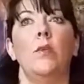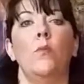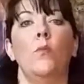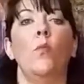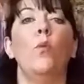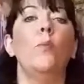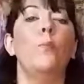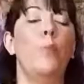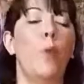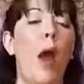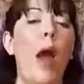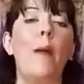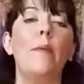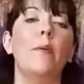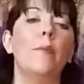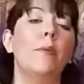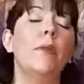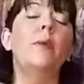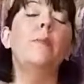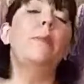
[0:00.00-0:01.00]
would
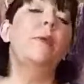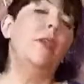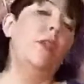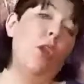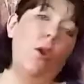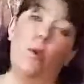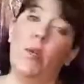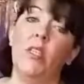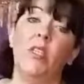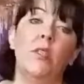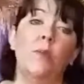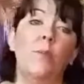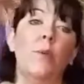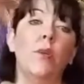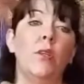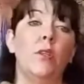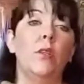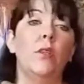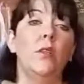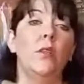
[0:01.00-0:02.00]
probably be
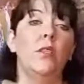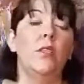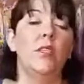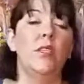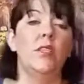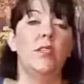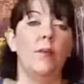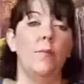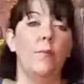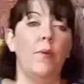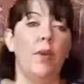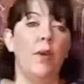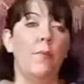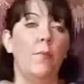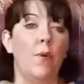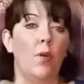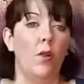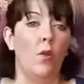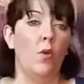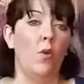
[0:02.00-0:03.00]
noticeable to some people,